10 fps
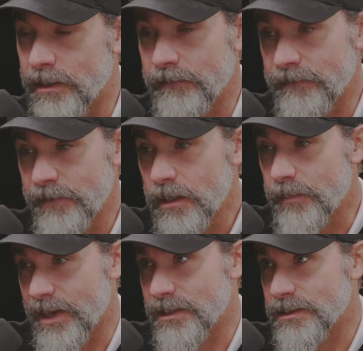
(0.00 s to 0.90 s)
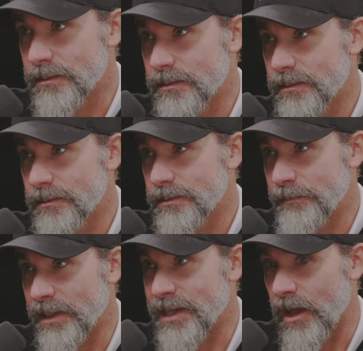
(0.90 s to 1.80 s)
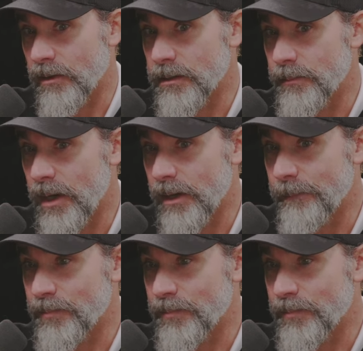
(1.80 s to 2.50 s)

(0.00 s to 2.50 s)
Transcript: in a fear based mentality, but